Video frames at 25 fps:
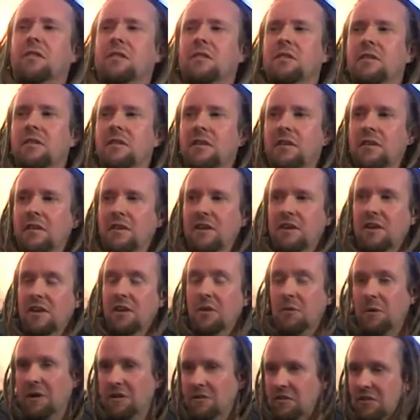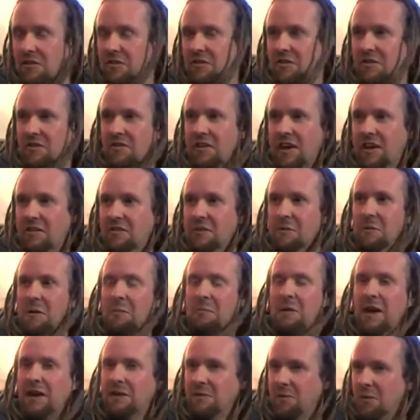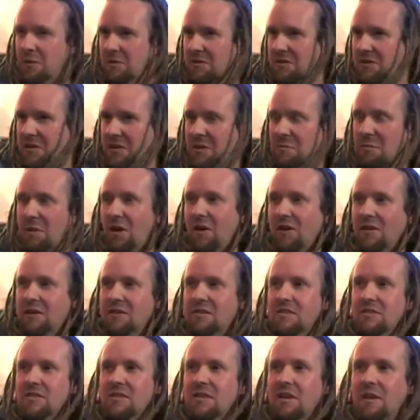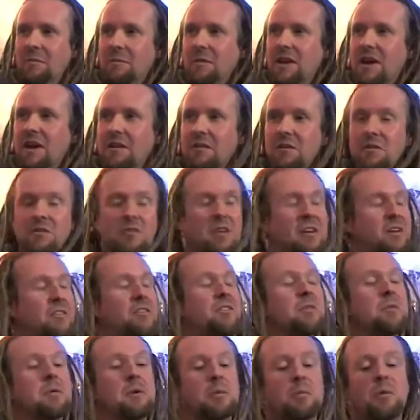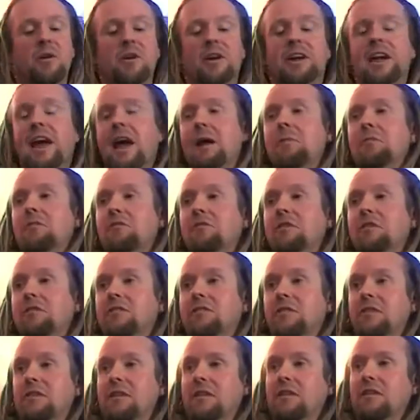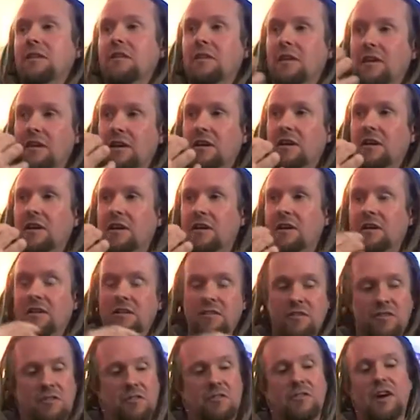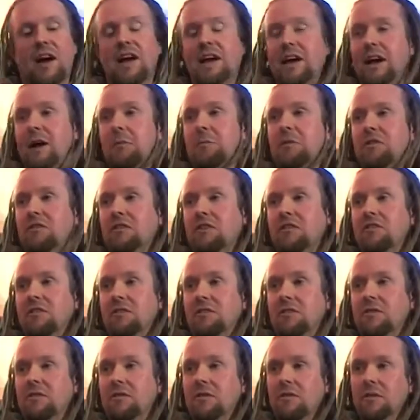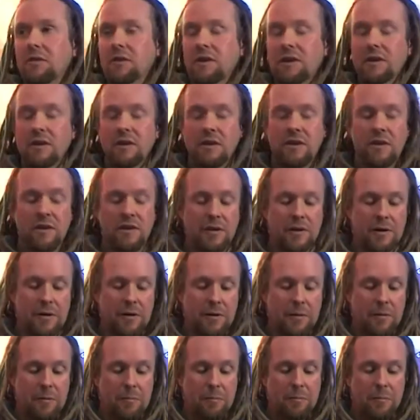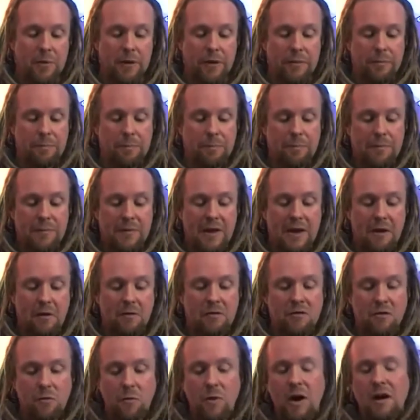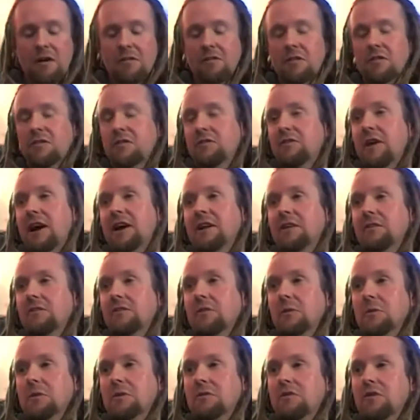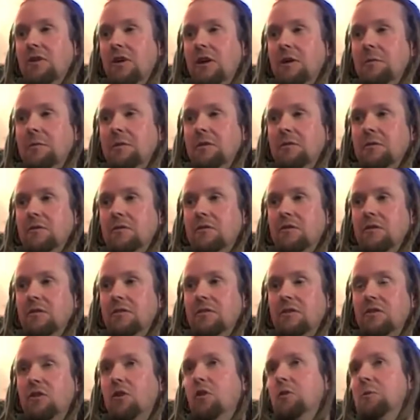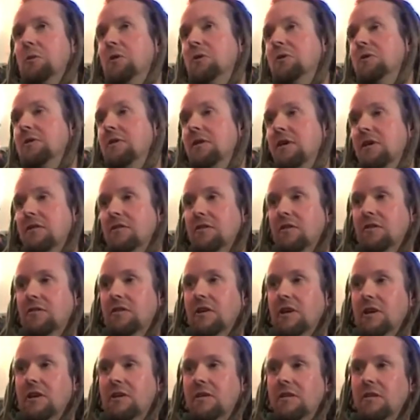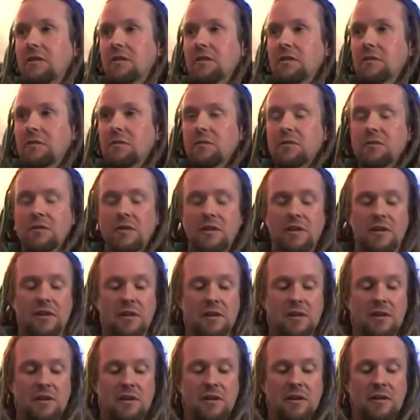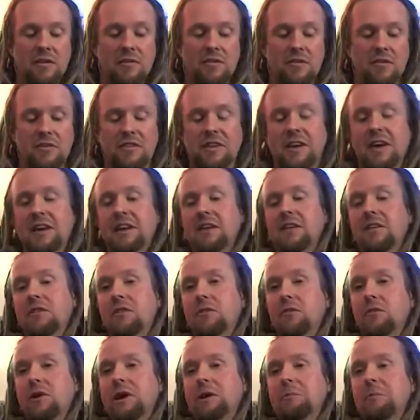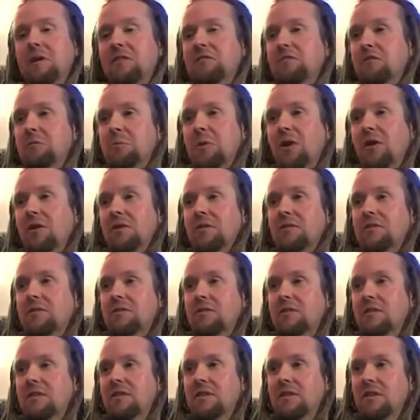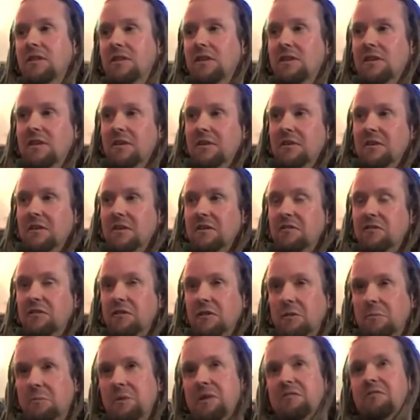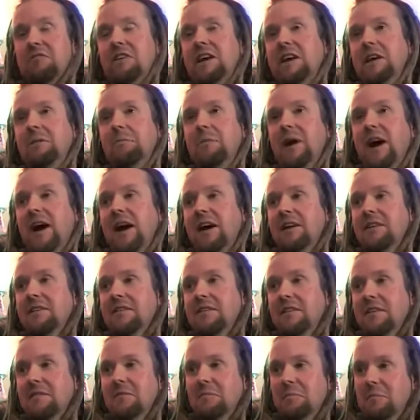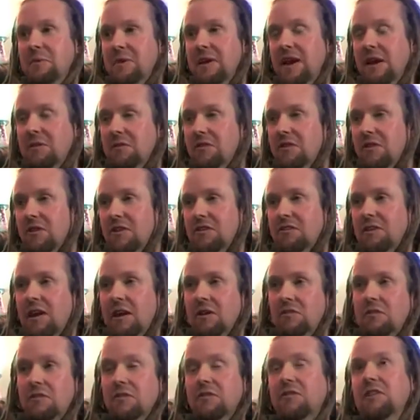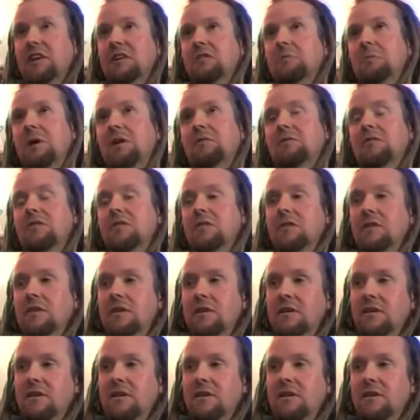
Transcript: And hmm. I always used to say to my mate, "What's in the box up there?" It's like someone had put a camera in to right. survey our position, sort of thing. Mm-hmm. But yeah, I was aware of surveillance all the time. It was just normal, as I said. Yeah. It was uh, you used to get it in three month blocks. Oh, did you? If you'd been really bad, they'd be outside your house for six months.